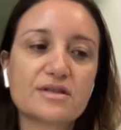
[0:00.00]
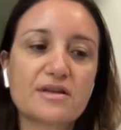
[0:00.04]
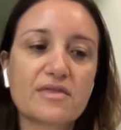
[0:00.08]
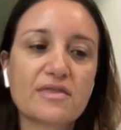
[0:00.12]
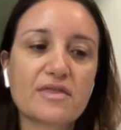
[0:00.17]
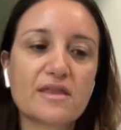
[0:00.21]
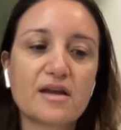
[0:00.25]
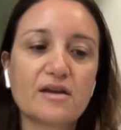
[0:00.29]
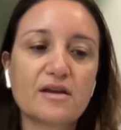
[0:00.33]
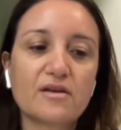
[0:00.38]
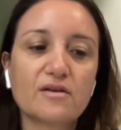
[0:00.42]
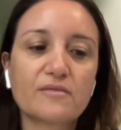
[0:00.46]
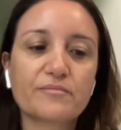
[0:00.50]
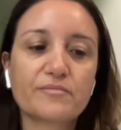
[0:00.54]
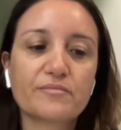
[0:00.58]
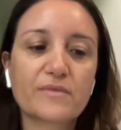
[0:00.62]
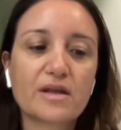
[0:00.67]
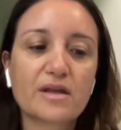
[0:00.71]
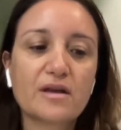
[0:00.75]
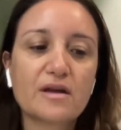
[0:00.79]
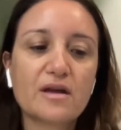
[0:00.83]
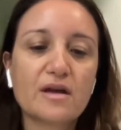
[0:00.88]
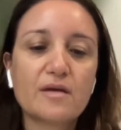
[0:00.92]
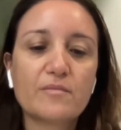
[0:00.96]
And then,
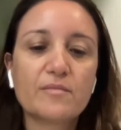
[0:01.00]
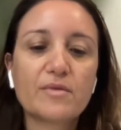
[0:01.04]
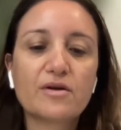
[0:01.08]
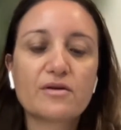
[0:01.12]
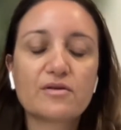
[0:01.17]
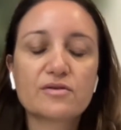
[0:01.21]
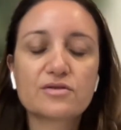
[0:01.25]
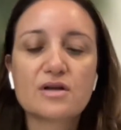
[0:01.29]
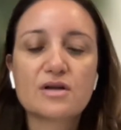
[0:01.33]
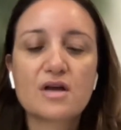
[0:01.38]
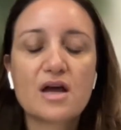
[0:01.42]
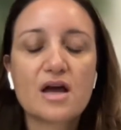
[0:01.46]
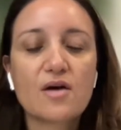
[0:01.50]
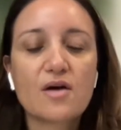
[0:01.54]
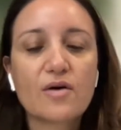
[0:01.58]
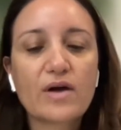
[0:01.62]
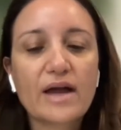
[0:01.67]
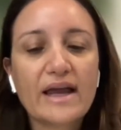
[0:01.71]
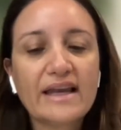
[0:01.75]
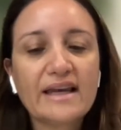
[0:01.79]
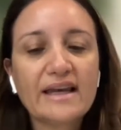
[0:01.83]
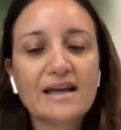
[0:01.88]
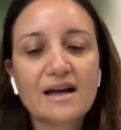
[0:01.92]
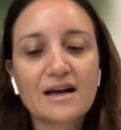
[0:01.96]
because
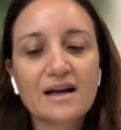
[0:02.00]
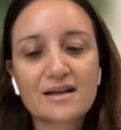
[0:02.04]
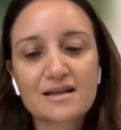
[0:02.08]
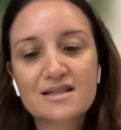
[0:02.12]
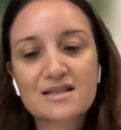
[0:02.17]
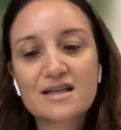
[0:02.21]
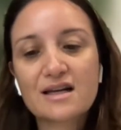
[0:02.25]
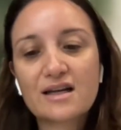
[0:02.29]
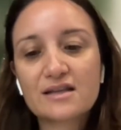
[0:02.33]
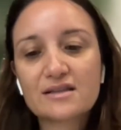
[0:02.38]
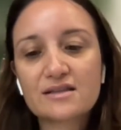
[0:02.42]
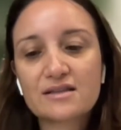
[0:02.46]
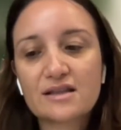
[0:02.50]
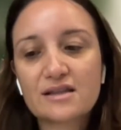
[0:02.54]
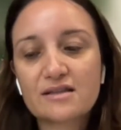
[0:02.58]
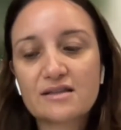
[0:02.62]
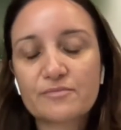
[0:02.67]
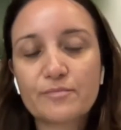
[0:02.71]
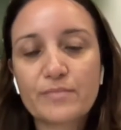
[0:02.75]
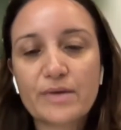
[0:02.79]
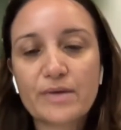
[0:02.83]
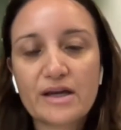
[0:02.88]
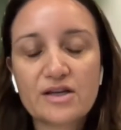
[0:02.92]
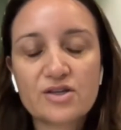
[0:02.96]
in
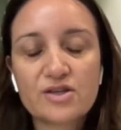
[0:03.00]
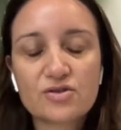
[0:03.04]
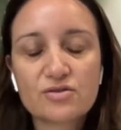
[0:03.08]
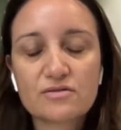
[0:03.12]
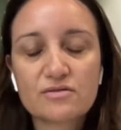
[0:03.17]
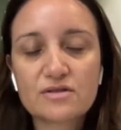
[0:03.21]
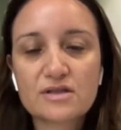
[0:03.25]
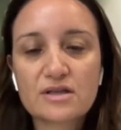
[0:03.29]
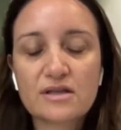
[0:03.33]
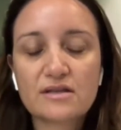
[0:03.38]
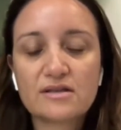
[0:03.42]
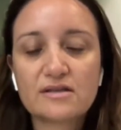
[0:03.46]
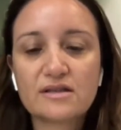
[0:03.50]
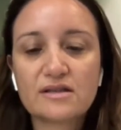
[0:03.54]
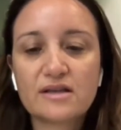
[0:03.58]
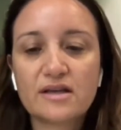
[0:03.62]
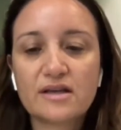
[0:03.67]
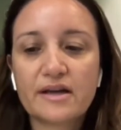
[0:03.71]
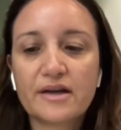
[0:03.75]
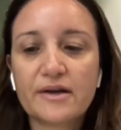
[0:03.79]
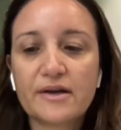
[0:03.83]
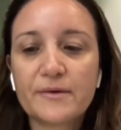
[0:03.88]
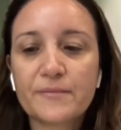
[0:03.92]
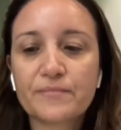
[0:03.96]
selected patients,
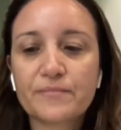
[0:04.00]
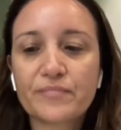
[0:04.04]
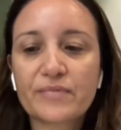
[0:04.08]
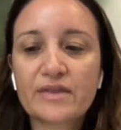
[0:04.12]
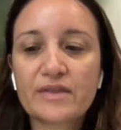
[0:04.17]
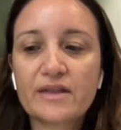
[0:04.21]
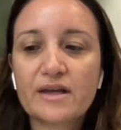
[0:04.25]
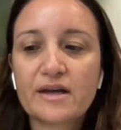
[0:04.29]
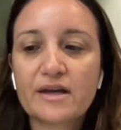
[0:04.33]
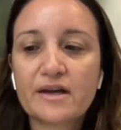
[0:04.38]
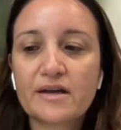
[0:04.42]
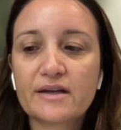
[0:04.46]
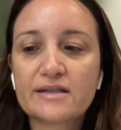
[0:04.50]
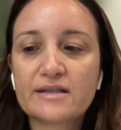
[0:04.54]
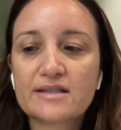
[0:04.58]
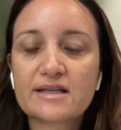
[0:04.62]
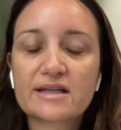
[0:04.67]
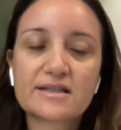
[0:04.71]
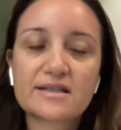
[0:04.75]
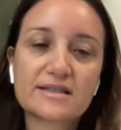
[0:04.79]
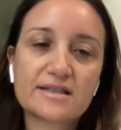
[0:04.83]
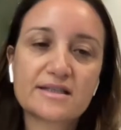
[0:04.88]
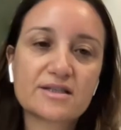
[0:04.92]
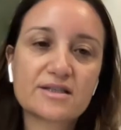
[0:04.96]
the
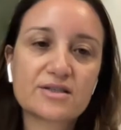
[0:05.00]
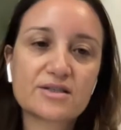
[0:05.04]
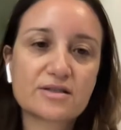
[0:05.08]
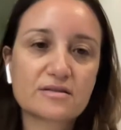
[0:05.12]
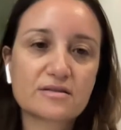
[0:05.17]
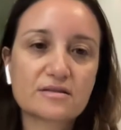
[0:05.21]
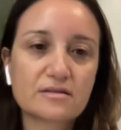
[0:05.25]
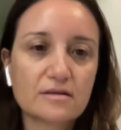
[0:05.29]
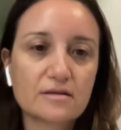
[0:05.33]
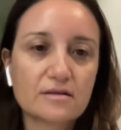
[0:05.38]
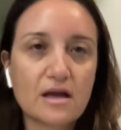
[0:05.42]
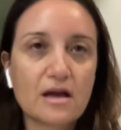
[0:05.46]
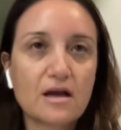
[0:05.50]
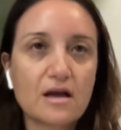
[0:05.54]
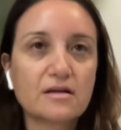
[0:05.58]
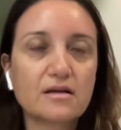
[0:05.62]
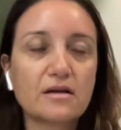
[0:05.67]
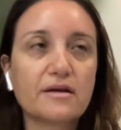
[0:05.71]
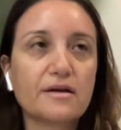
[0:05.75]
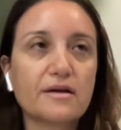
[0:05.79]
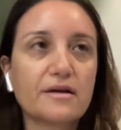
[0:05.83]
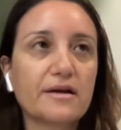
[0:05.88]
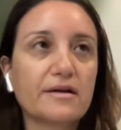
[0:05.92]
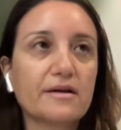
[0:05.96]
success
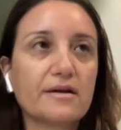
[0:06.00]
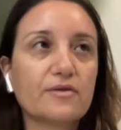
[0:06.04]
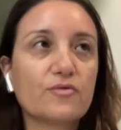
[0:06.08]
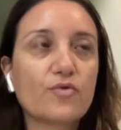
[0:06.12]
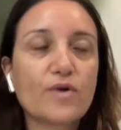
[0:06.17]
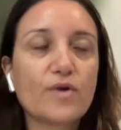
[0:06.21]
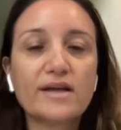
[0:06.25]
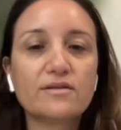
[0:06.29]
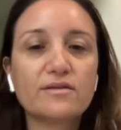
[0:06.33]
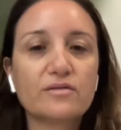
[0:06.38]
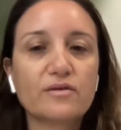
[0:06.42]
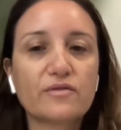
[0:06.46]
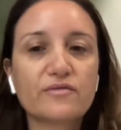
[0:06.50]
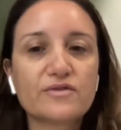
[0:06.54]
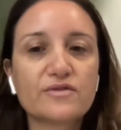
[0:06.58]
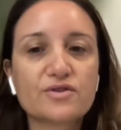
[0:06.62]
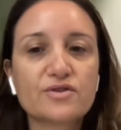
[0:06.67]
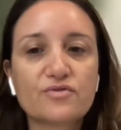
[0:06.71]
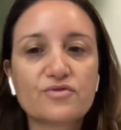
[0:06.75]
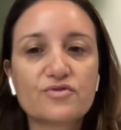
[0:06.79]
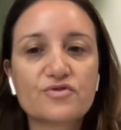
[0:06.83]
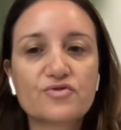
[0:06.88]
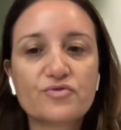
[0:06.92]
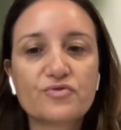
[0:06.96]
rate of
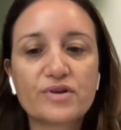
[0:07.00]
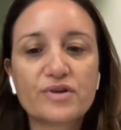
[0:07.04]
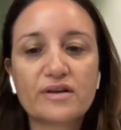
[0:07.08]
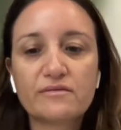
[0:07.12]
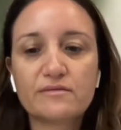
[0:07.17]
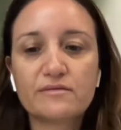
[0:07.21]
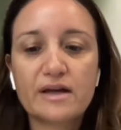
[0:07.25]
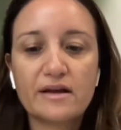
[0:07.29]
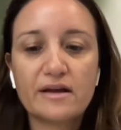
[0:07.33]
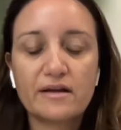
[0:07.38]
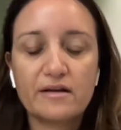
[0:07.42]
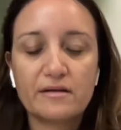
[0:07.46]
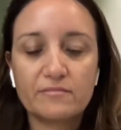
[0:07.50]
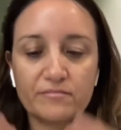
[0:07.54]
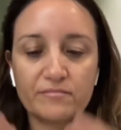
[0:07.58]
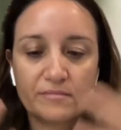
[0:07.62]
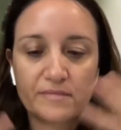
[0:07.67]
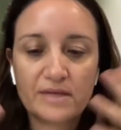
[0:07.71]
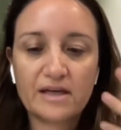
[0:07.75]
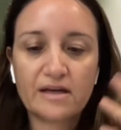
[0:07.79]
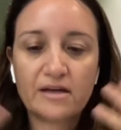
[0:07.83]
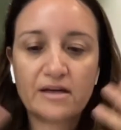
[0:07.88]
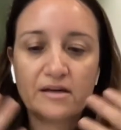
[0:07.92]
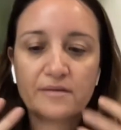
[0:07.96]
surgery,
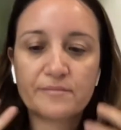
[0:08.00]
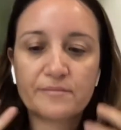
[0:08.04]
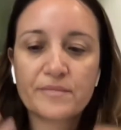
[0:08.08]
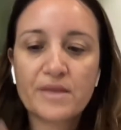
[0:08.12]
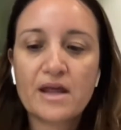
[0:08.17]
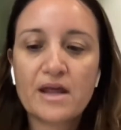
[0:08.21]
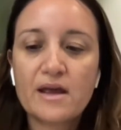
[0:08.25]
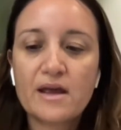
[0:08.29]
meaning